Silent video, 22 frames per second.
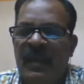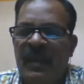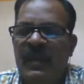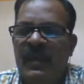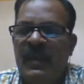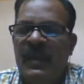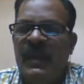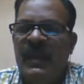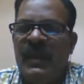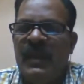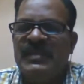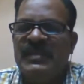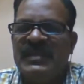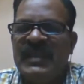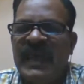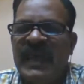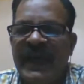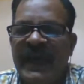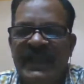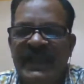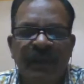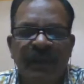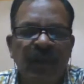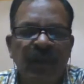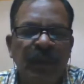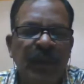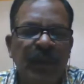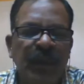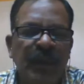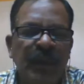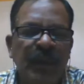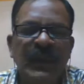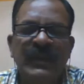A sizable
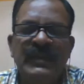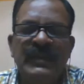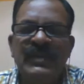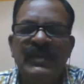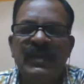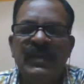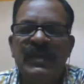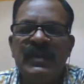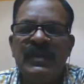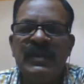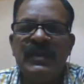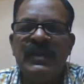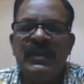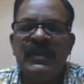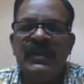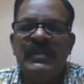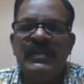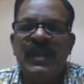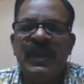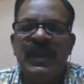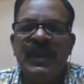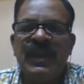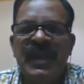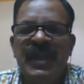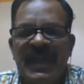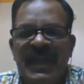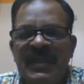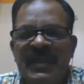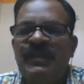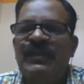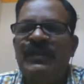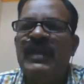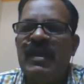population is the need
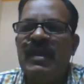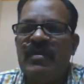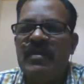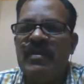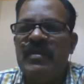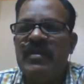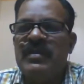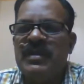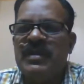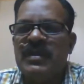of the hour